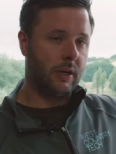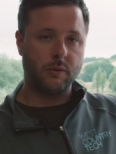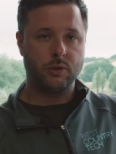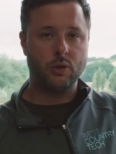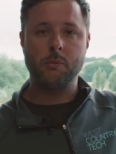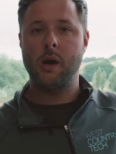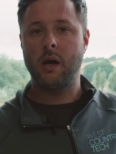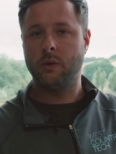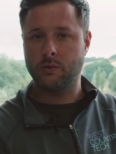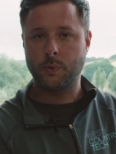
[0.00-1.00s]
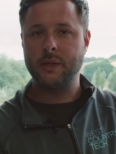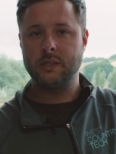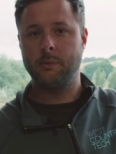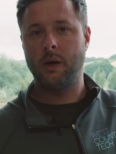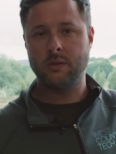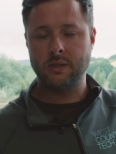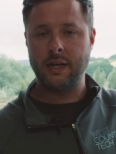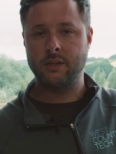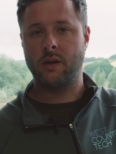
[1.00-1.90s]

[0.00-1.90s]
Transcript: you know, two miles, 20 miles in that